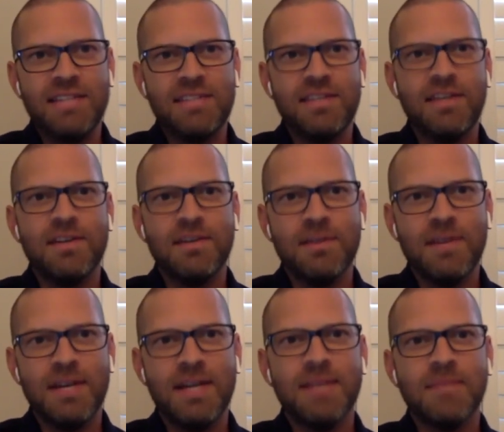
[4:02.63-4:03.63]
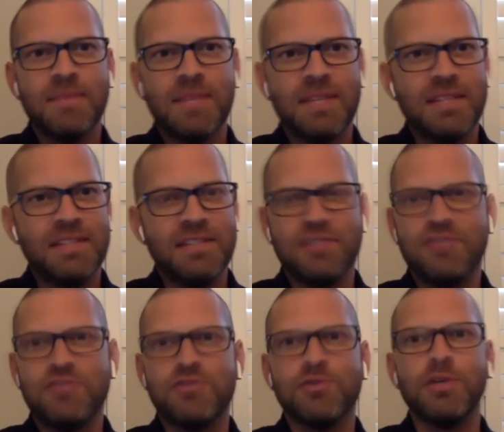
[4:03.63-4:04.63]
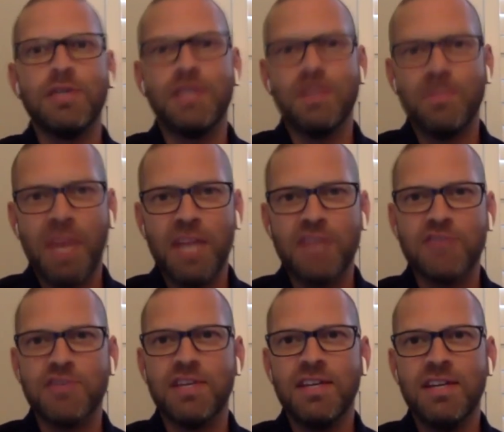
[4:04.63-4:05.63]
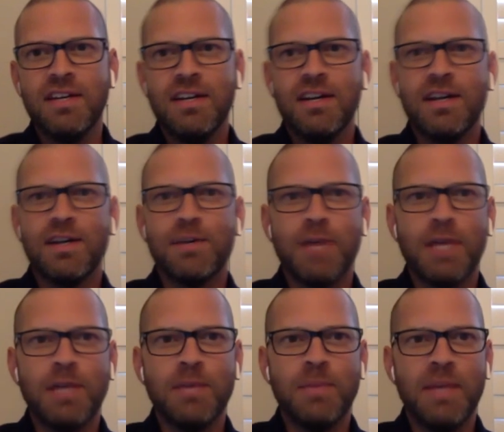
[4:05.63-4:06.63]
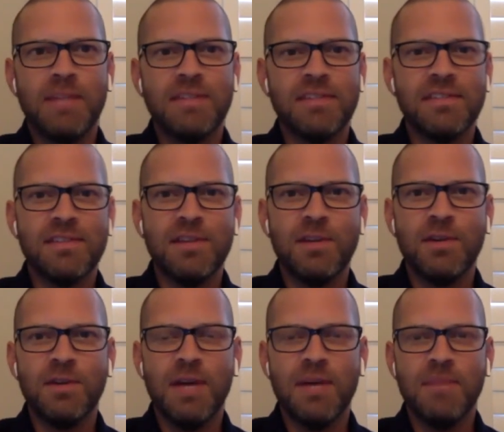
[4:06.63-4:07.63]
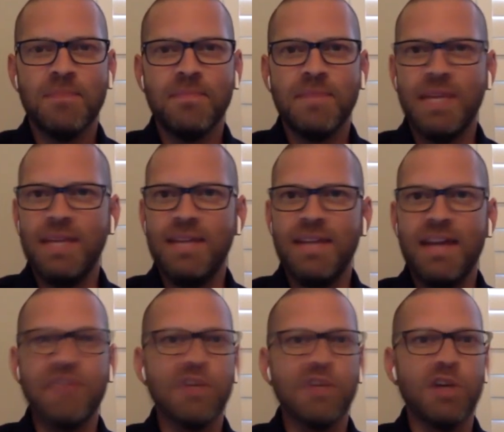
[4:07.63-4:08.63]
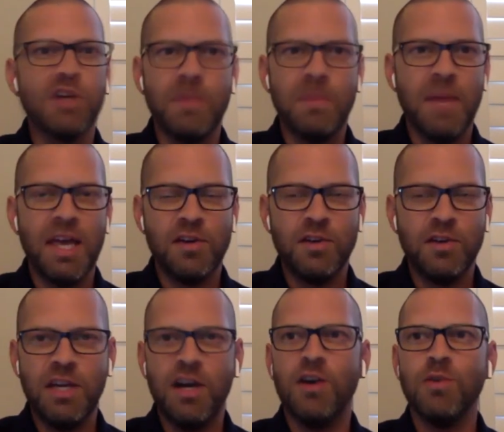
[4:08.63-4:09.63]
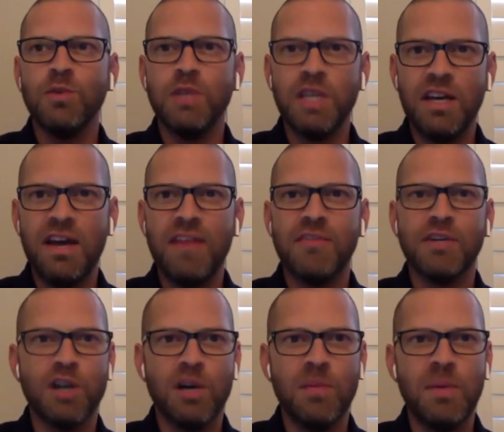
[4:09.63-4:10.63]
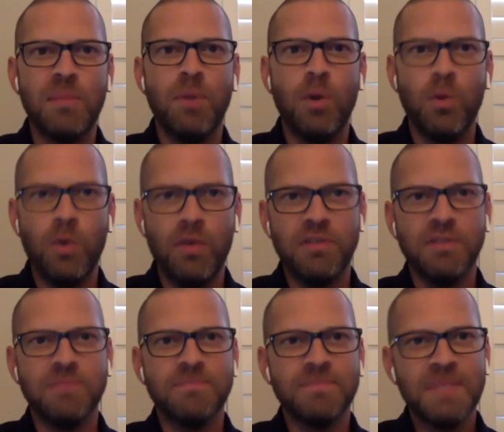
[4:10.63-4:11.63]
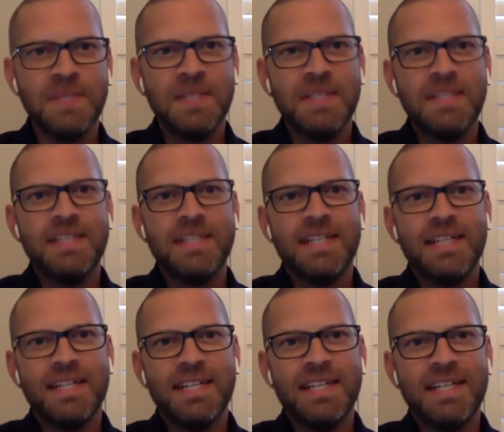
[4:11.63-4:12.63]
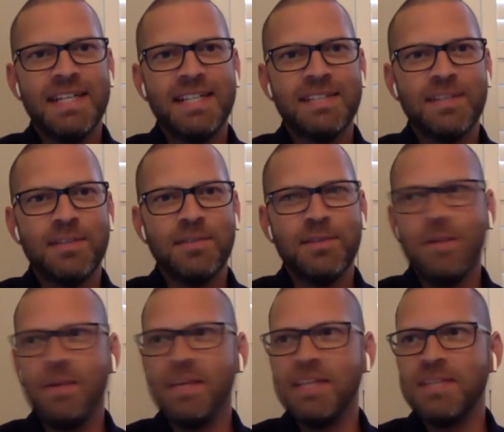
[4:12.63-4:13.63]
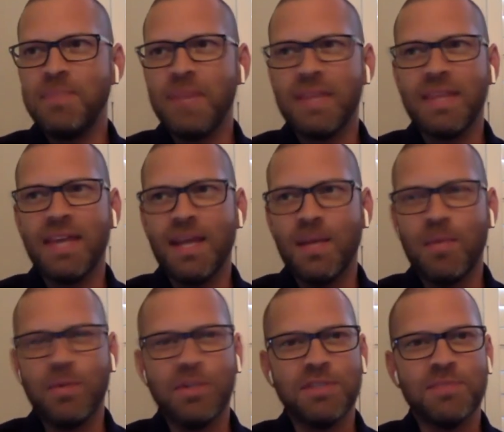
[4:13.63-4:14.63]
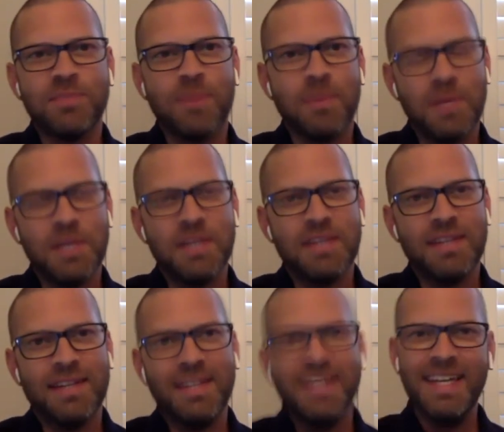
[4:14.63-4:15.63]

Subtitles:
So kind of destroyed their pantry on a regular basis. So he never called me Michael. He only ever called me Boll Weevil. And so nobody has picked that up, which is probably a good thing.